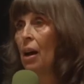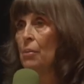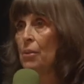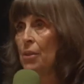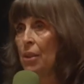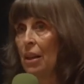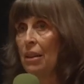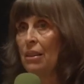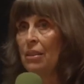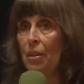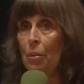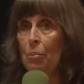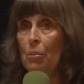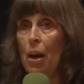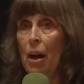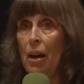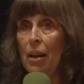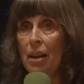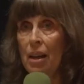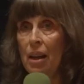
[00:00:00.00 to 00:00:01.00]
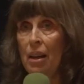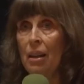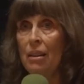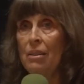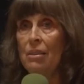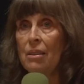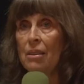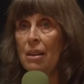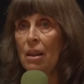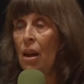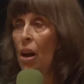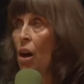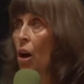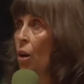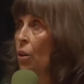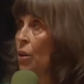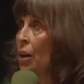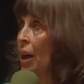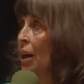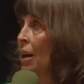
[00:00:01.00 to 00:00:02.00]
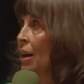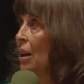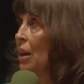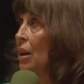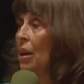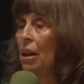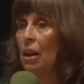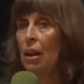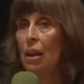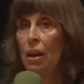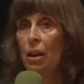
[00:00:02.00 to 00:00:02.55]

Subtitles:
I'm seeing some nodding heads. Okay,